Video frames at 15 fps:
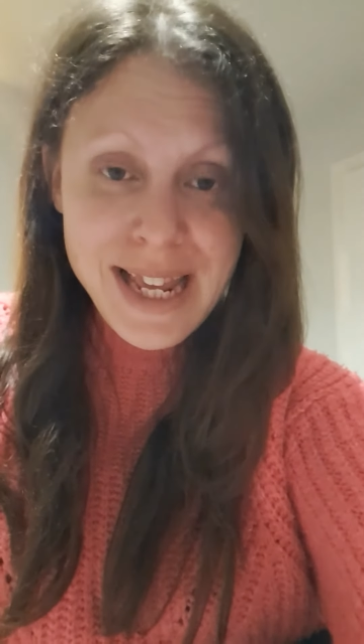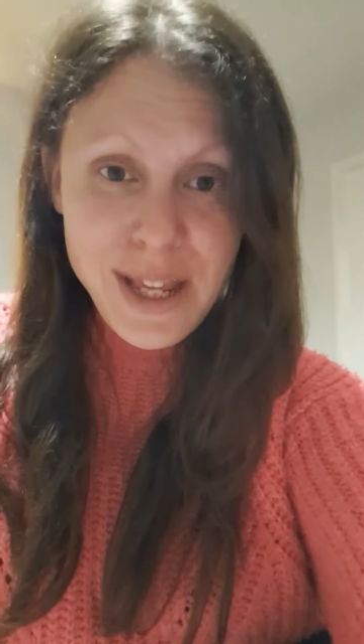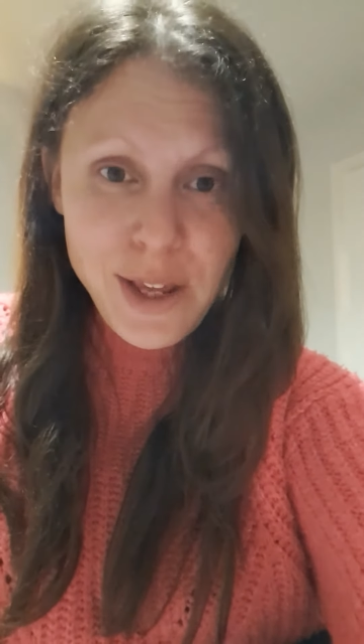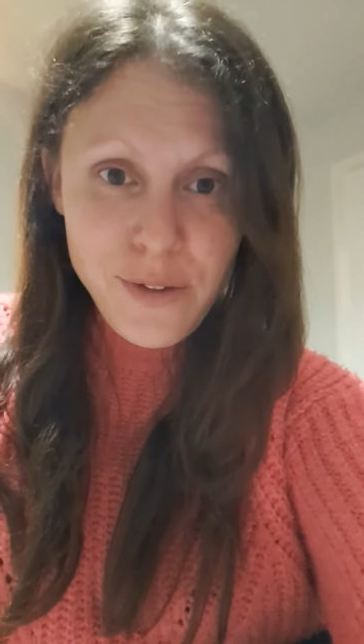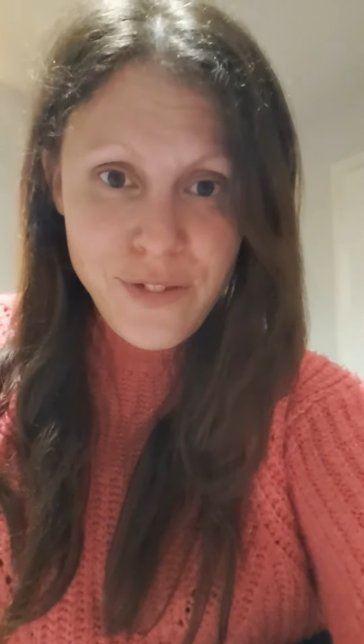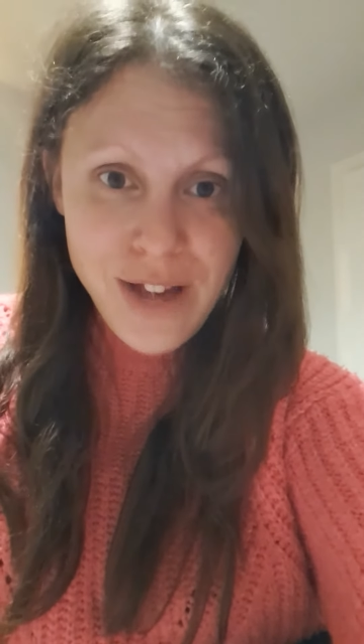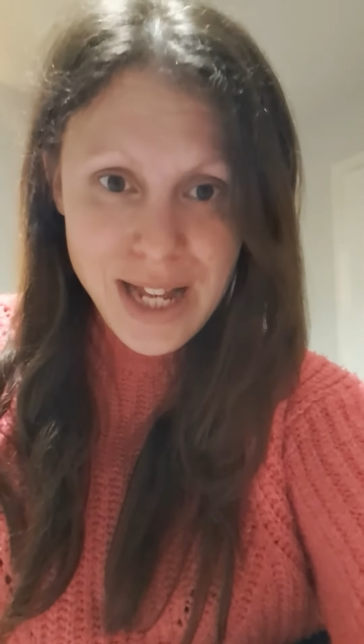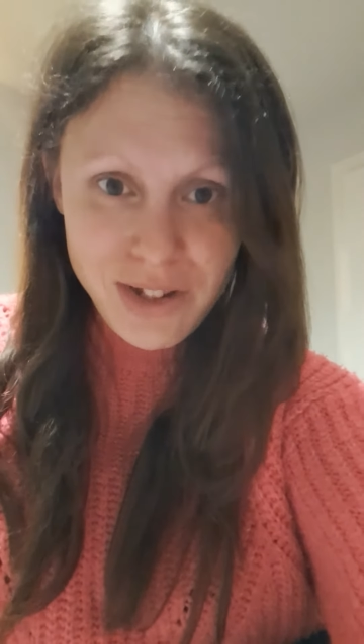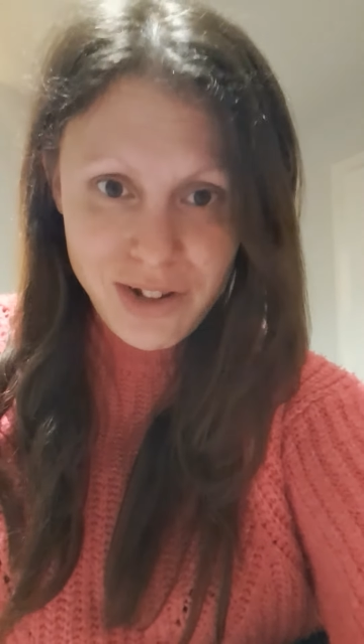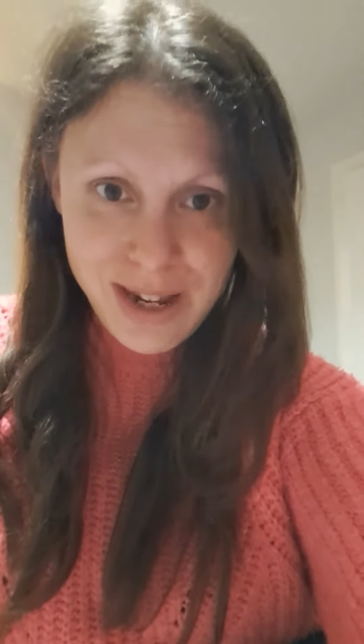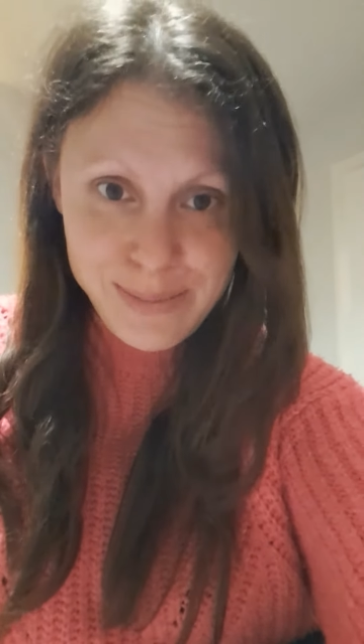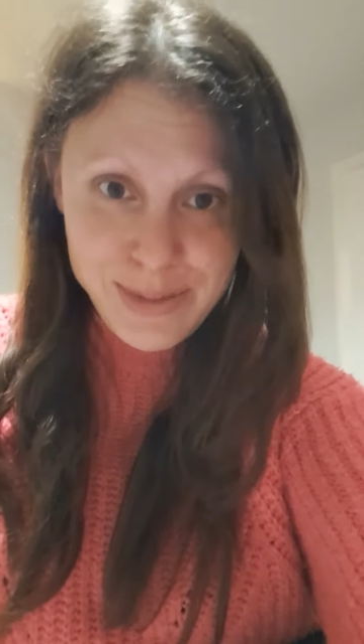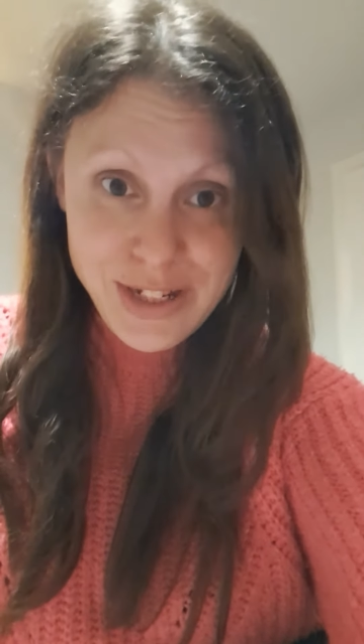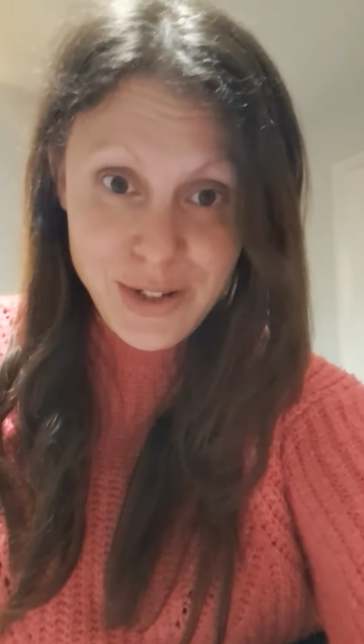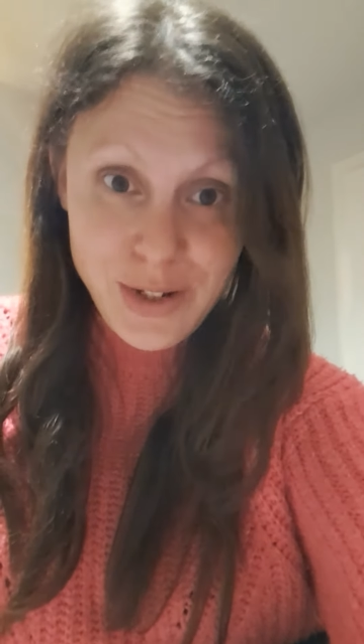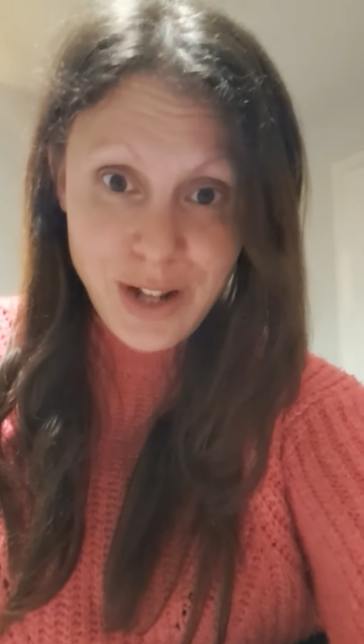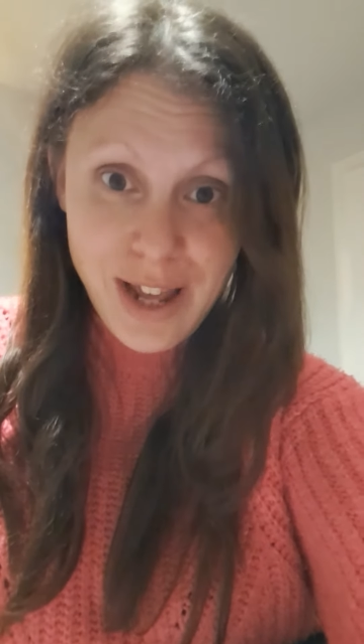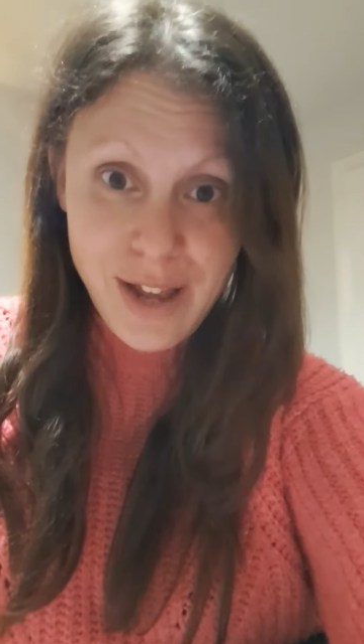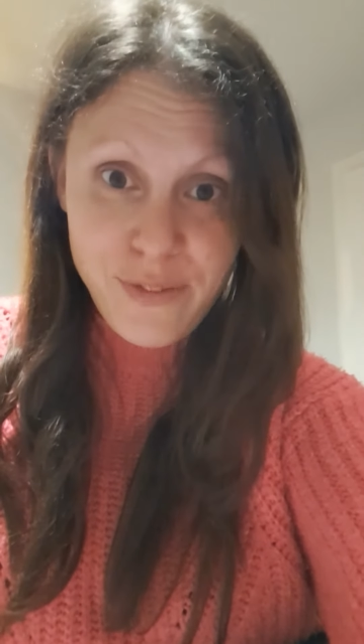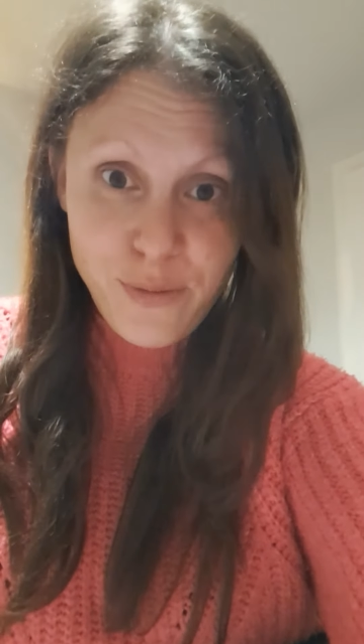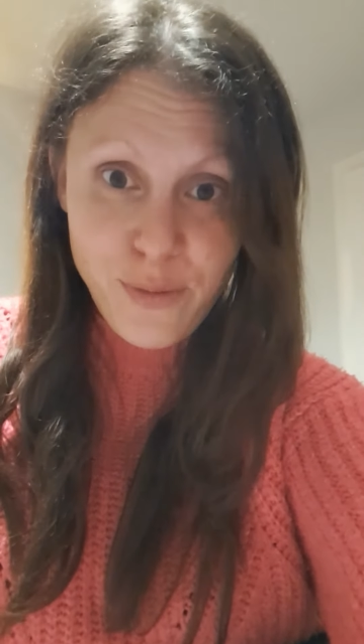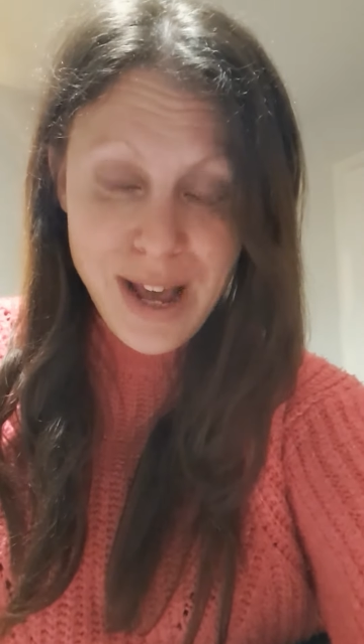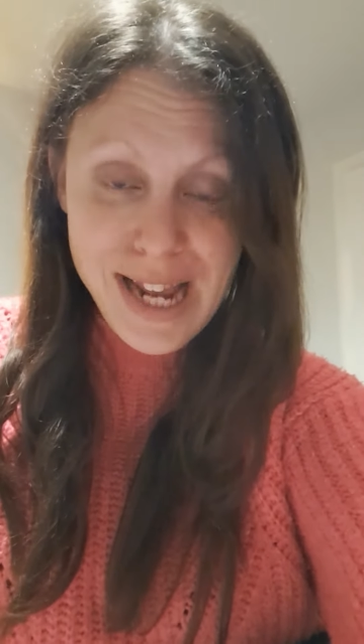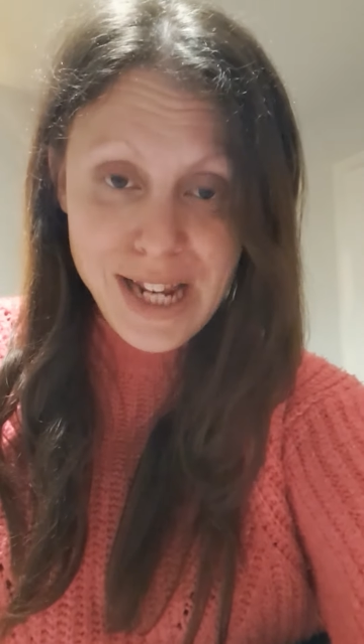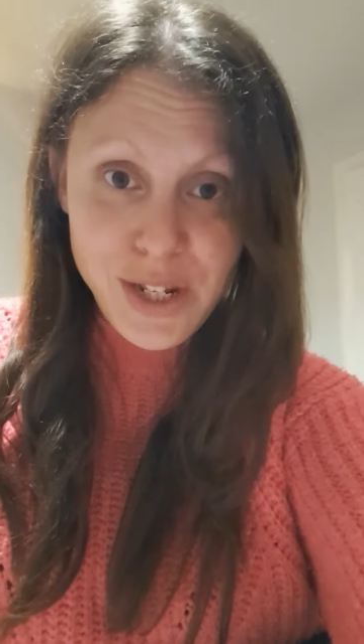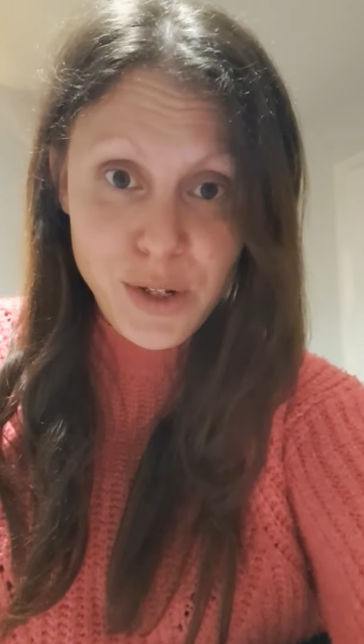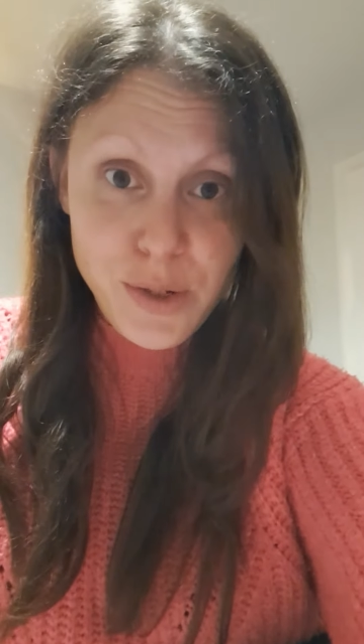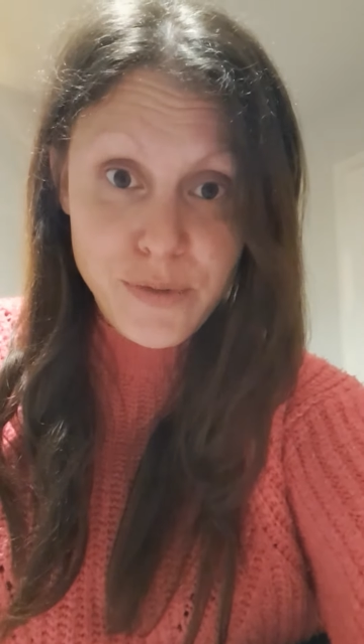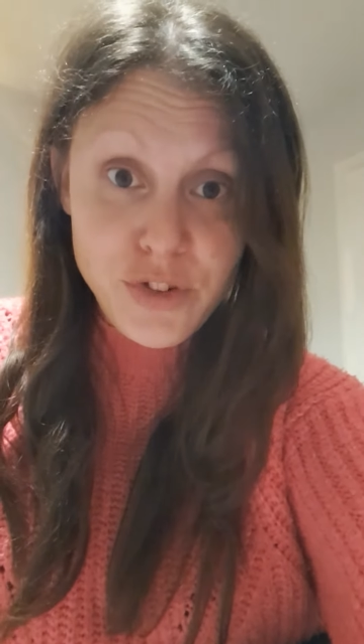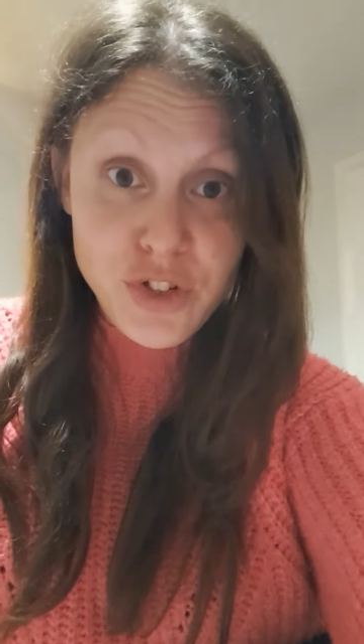you've had times in your life where
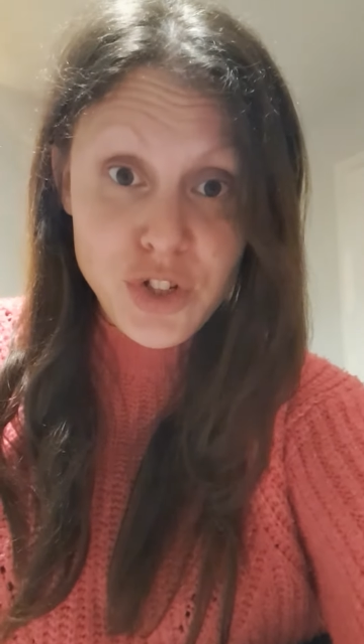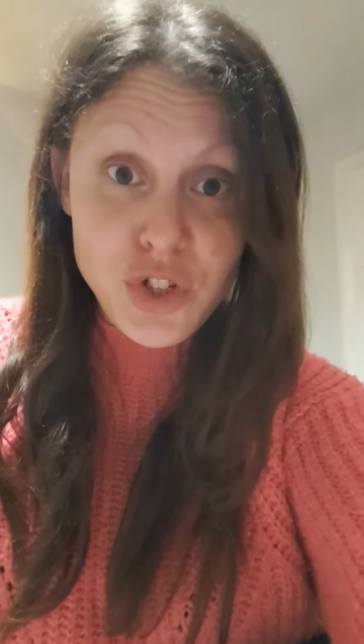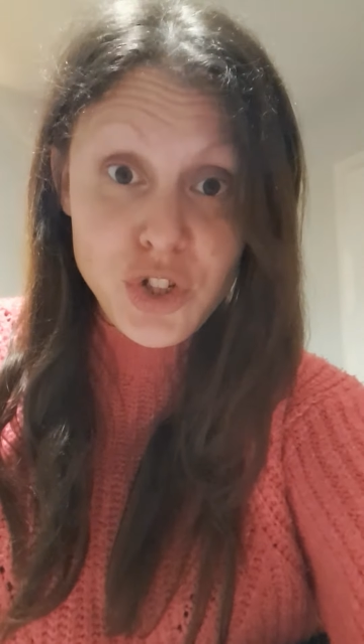you've